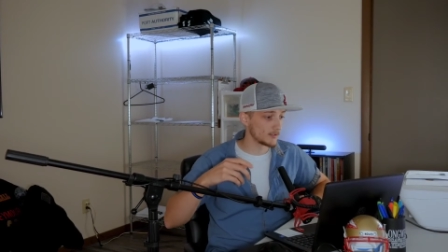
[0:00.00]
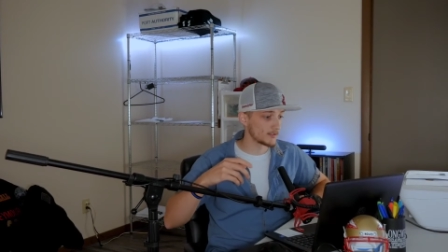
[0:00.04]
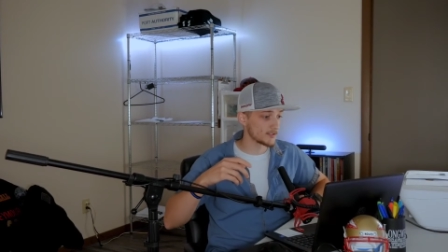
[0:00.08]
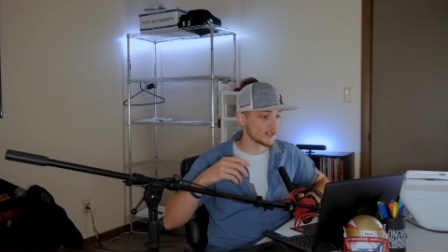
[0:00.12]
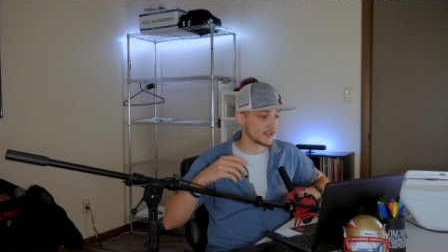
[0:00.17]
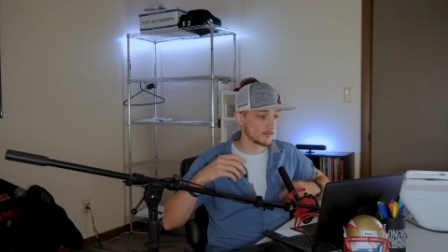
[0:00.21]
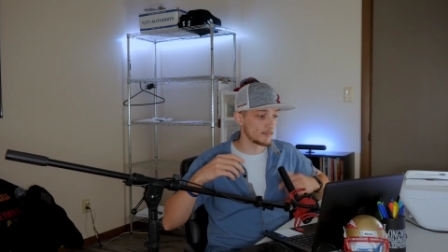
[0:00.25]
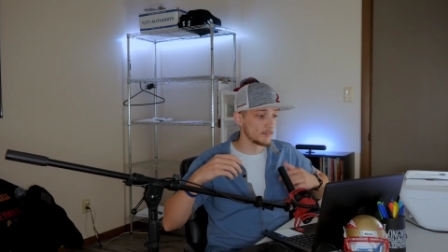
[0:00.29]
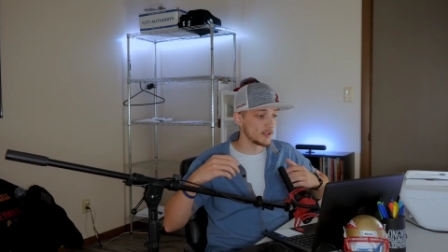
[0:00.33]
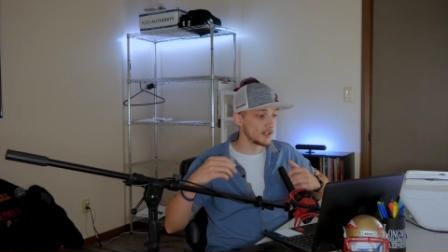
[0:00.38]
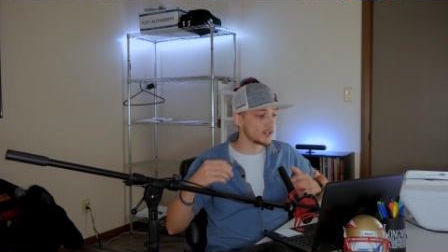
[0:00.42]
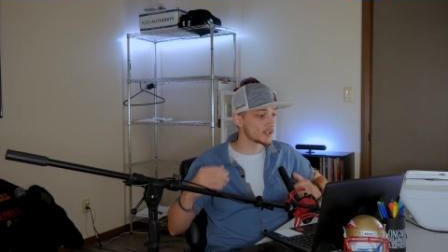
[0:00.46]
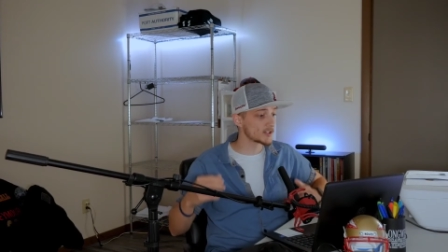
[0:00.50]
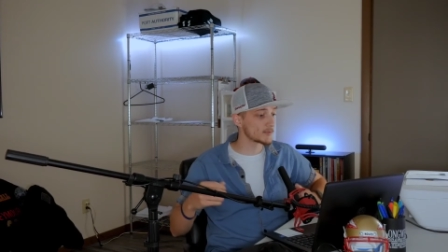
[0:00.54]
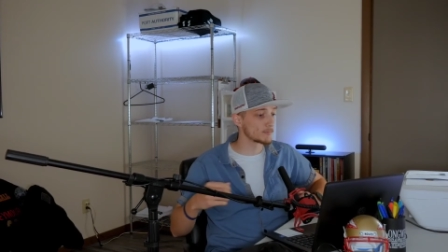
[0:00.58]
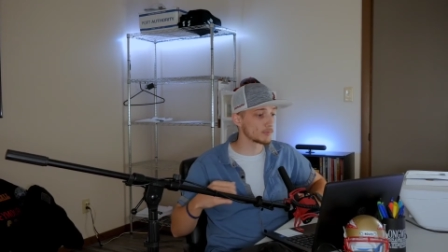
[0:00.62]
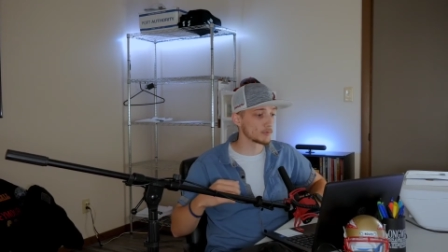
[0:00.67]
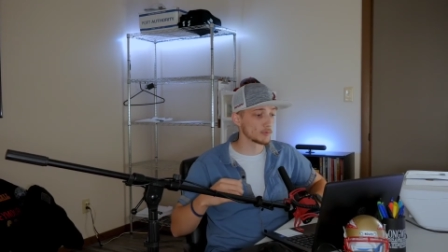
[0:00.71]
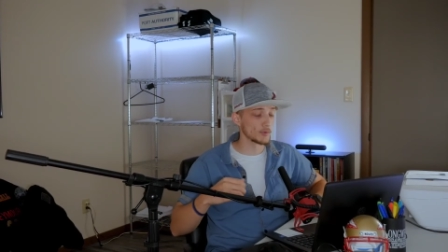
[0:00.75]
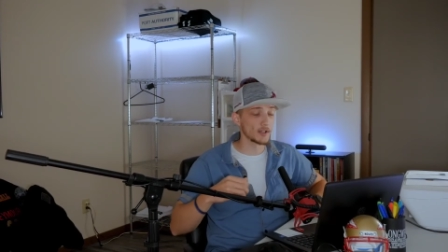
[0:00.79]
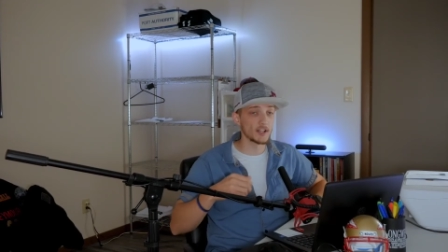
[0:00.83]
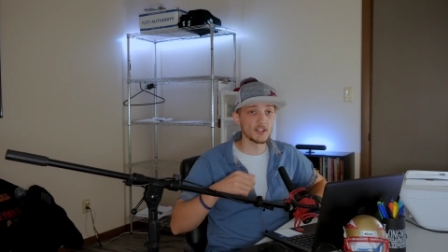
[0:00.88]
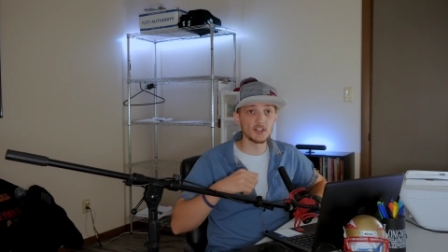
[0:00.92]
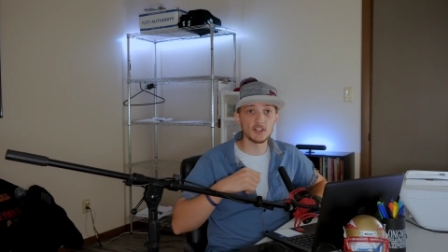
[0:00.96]
some
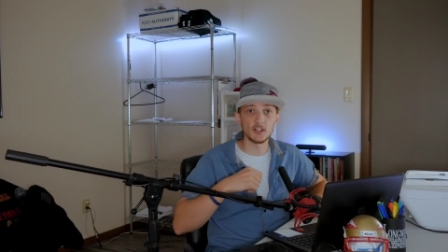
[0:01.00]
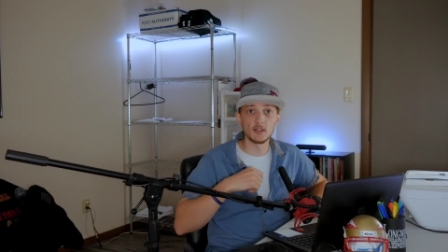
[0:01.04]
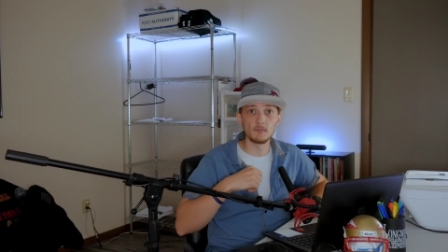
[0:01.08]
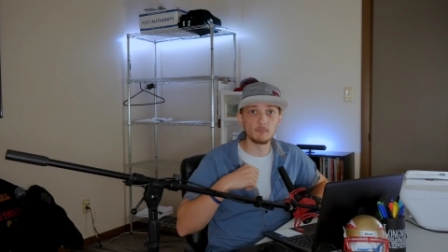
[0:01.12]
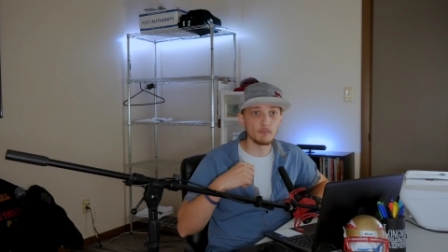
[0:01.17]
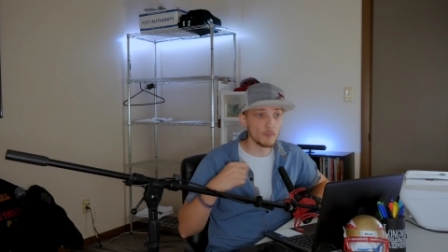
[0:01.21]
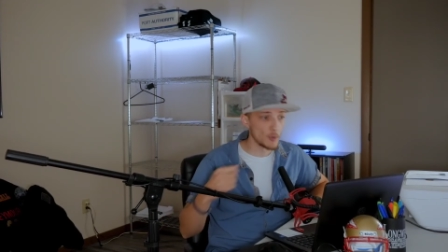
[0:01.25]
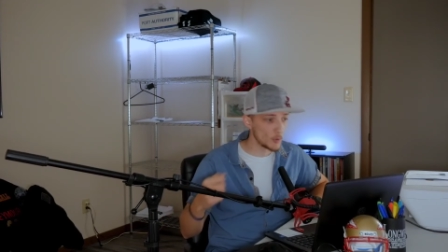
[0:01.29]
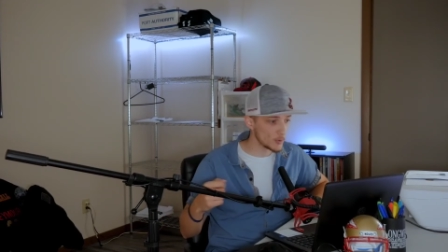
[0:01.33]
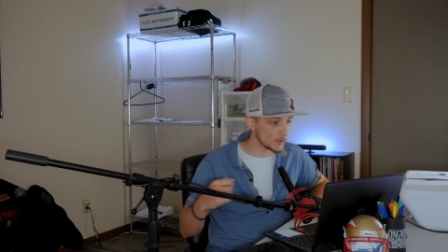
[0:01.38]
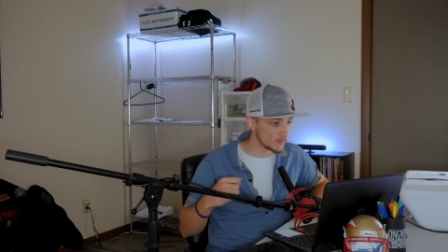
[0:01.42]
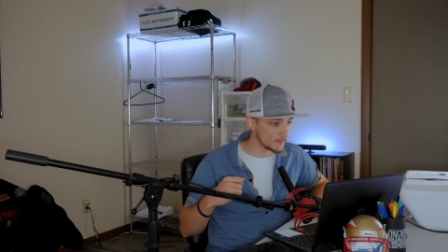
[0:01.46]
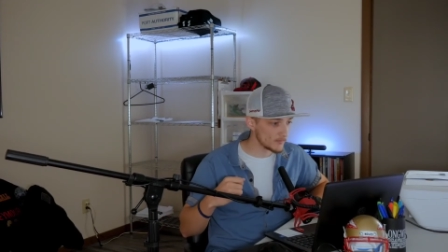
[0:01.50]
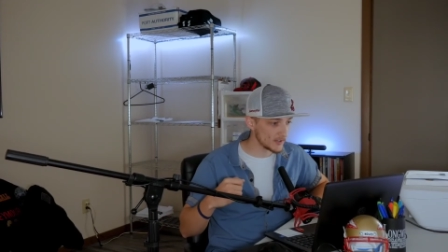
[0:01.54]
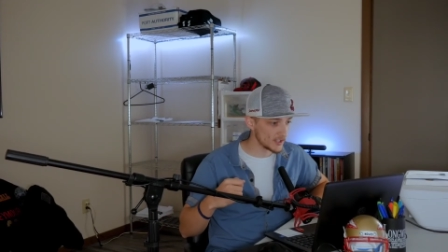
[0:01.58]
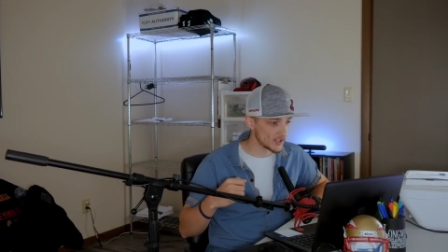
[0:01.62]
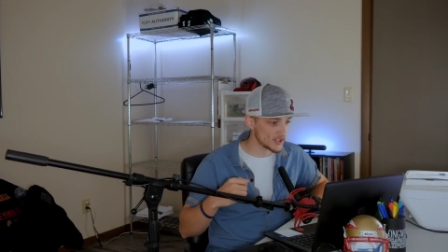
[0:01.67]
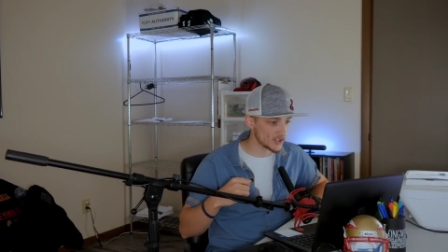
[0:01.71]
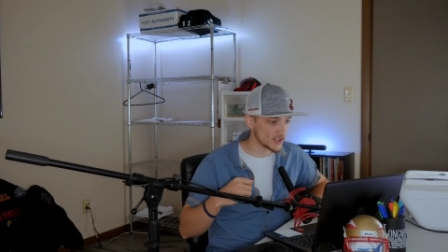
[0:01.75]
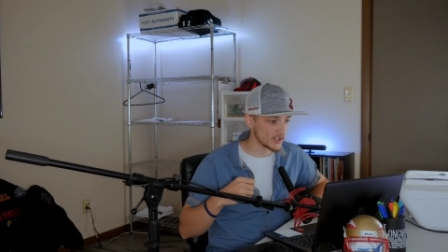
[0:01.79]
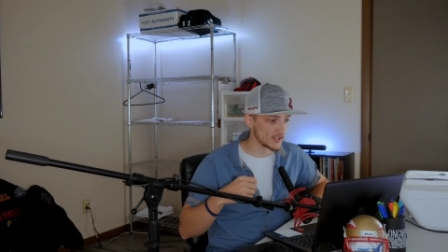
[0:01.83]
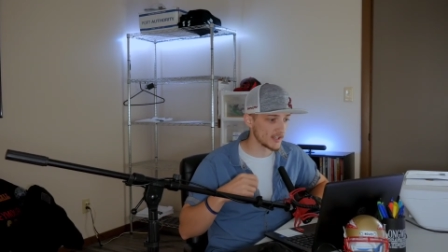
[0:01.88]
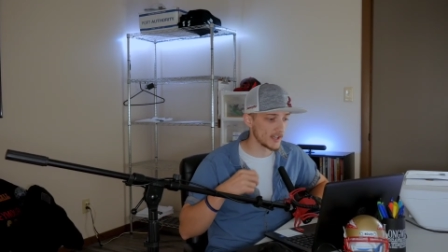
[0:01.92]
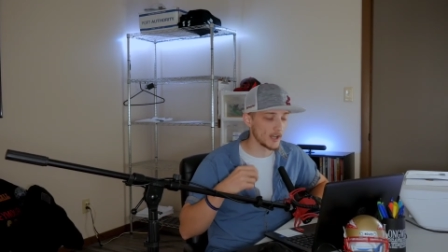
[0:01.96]
inspiration and
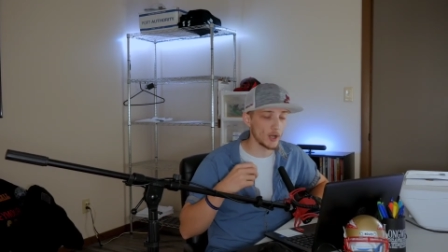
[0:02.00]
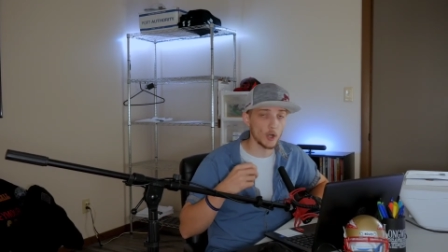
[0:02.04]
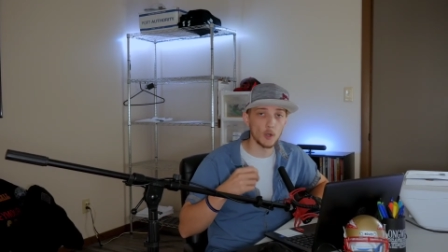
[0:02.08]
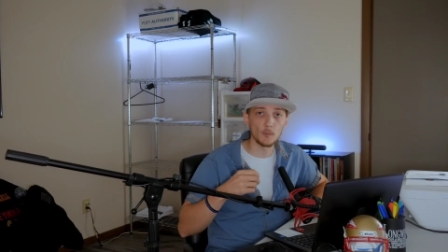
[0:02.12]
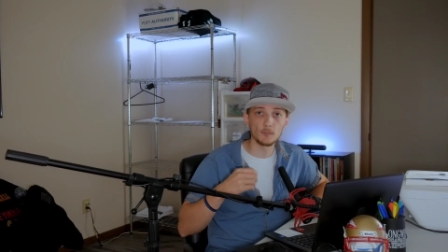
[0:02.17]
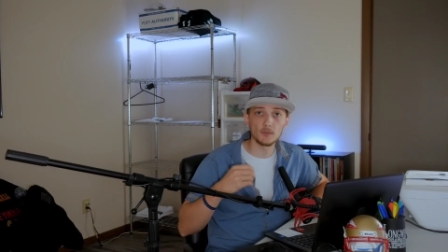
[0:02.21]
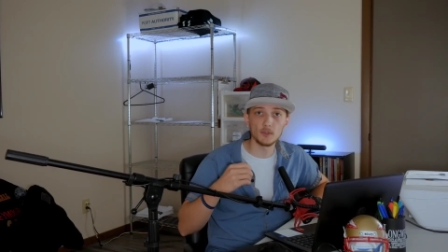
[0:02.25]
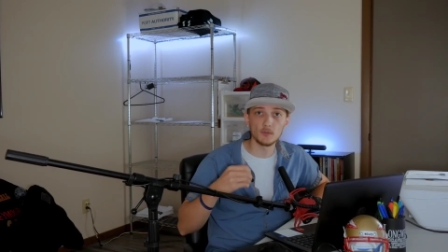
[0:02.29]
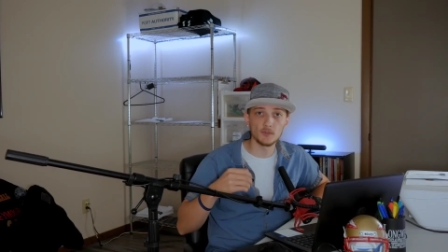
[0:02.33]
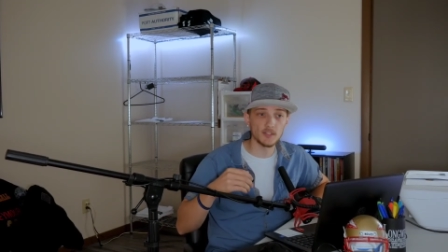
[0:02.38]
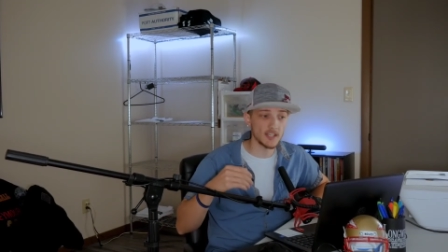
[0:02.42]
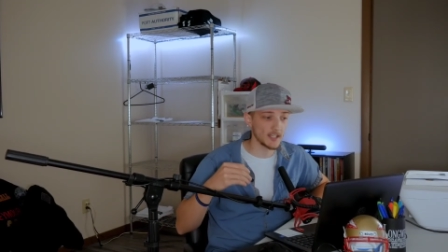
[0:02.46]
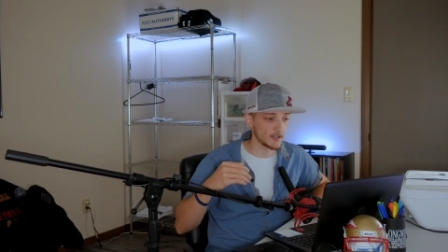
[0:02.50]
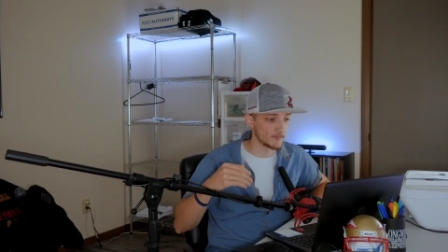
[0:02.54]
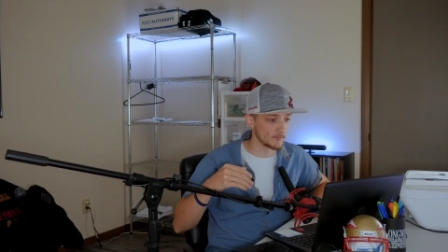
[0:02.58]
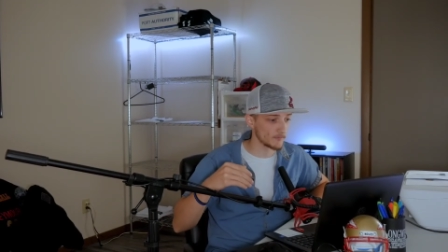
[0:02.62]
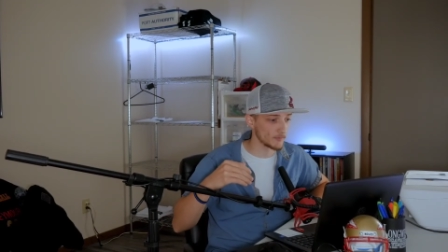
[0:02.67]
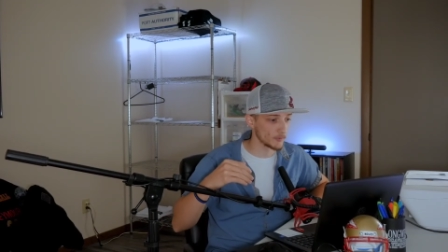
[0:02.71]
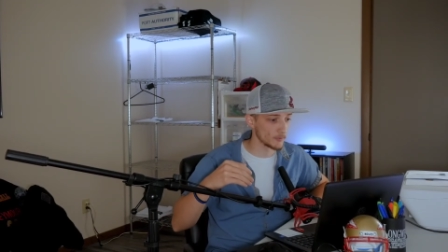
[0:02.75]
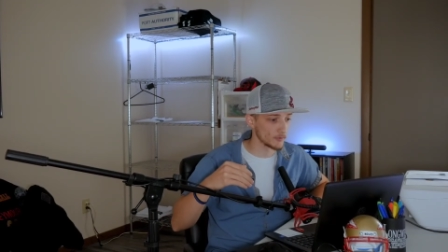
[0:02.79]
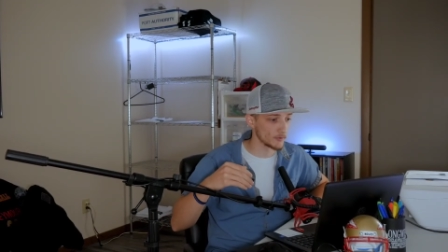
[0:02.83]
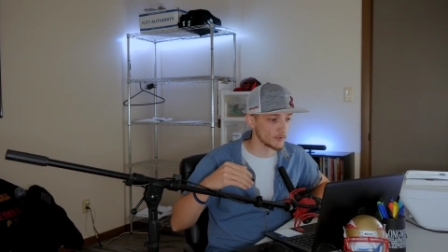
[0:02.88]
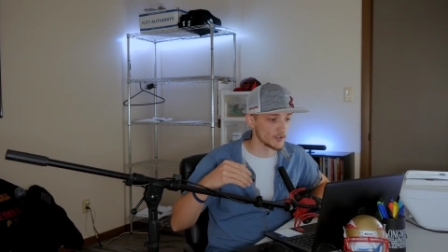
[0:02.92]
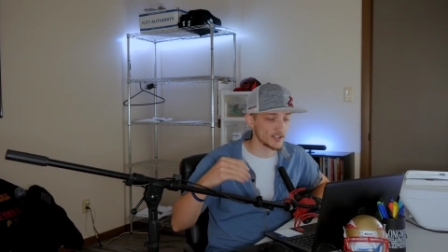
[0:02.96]
motivation to help you take
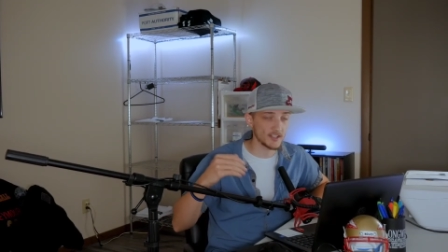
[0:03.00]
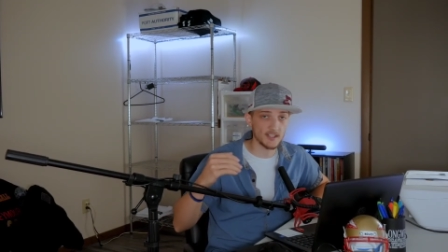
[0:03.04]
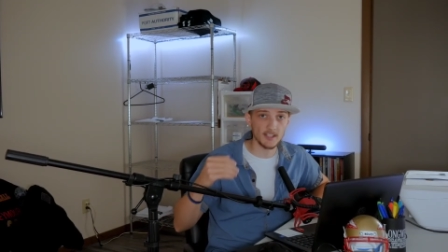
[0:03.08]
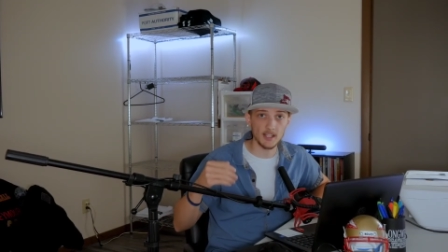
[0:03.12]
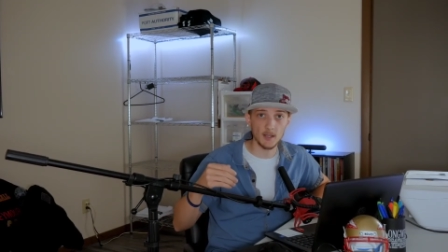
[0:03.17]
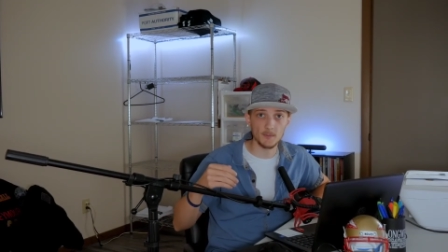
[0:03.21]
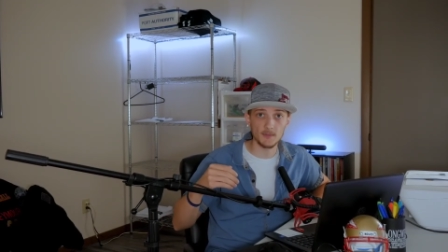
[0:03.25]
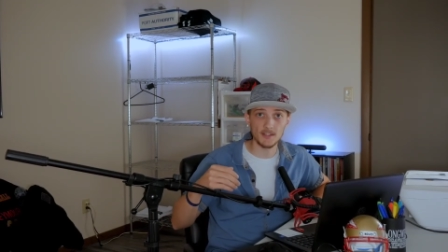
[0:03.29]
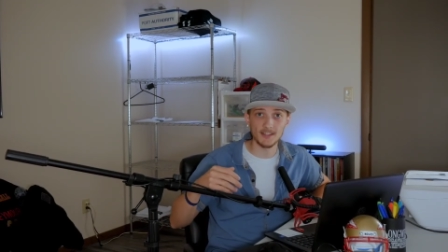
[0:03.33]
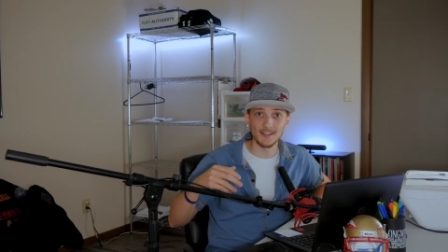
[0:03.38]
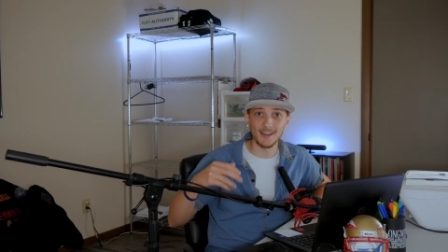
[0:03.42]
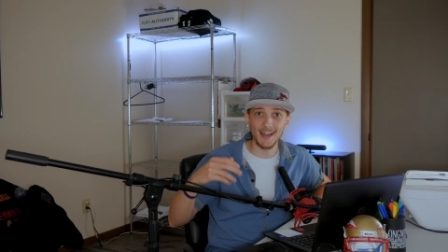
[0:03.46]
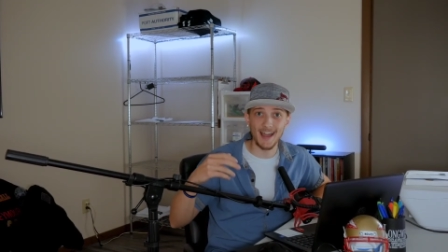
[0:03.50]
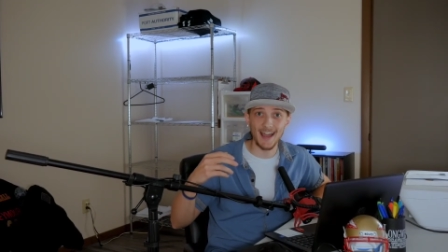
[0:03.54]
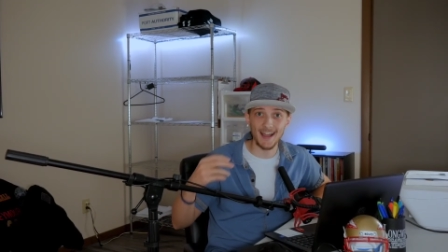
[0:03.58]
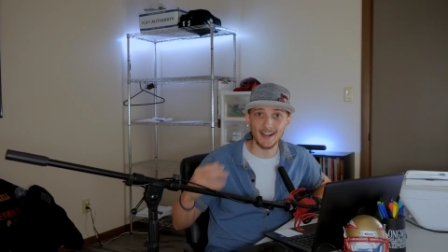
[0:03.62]
further steps in